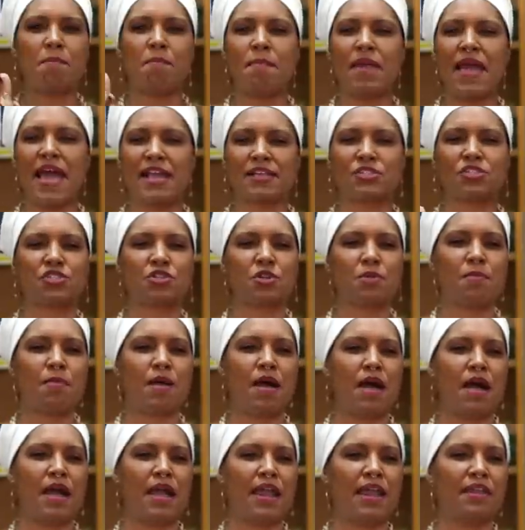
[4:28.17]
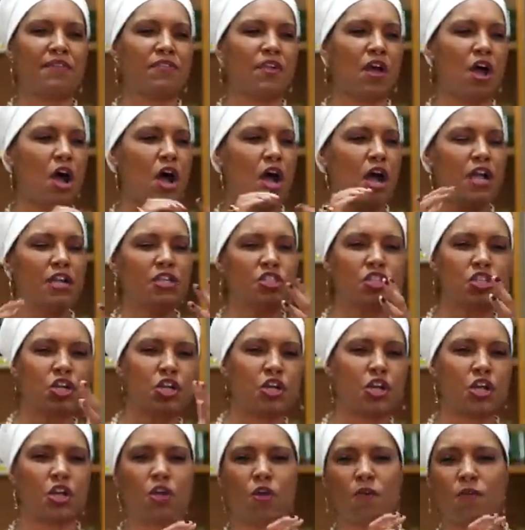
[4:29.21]
mastermind, the
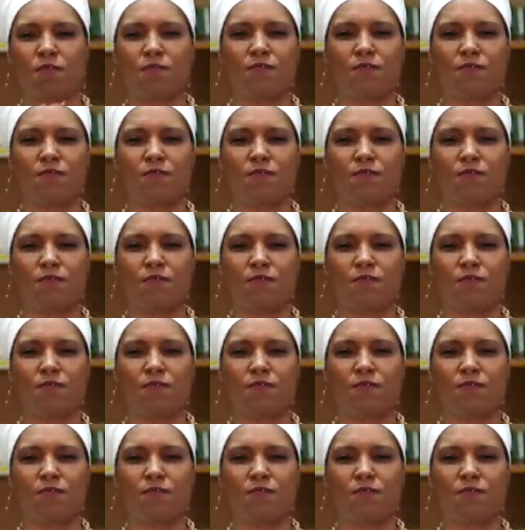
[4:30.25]
hunter to go